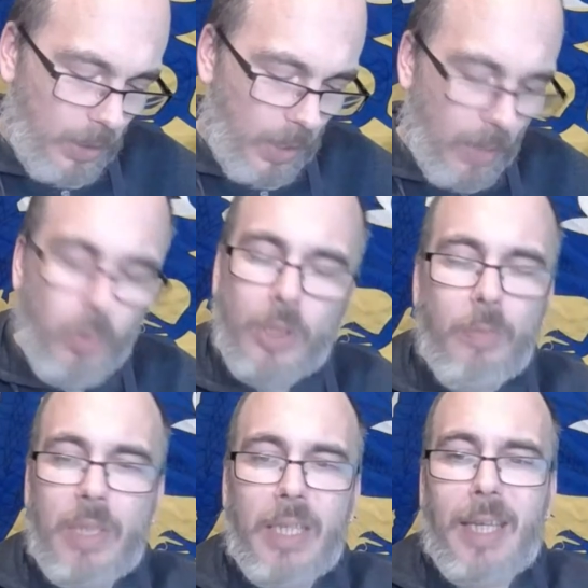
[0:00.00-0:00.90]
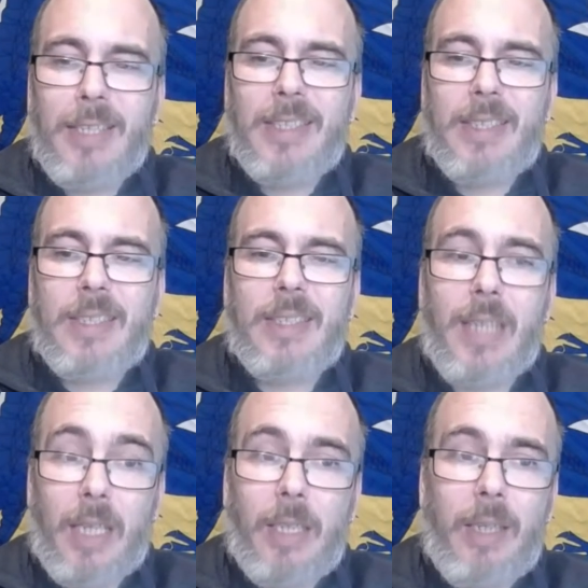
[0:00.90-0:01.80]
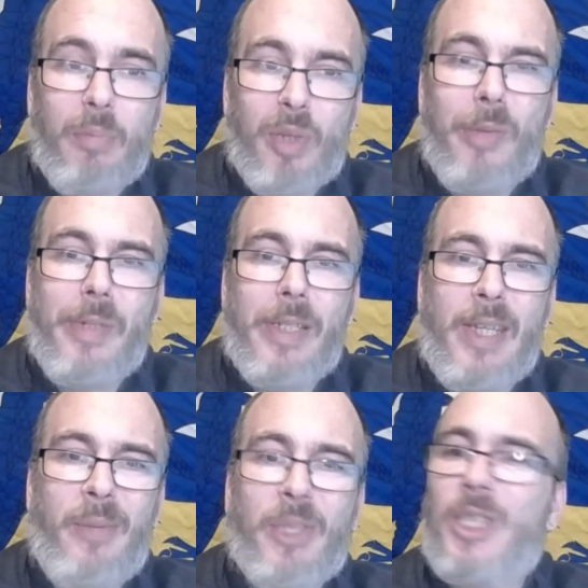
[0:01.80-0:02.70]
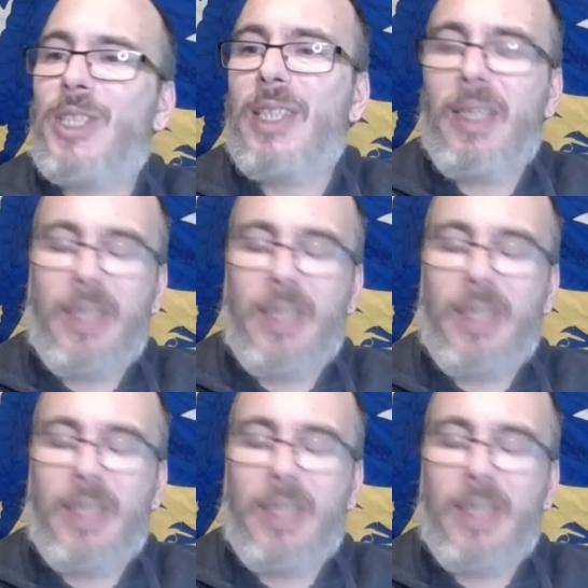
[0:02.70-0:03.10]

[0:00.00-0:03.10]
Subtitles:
I wouldn't be against signing him permanently, which is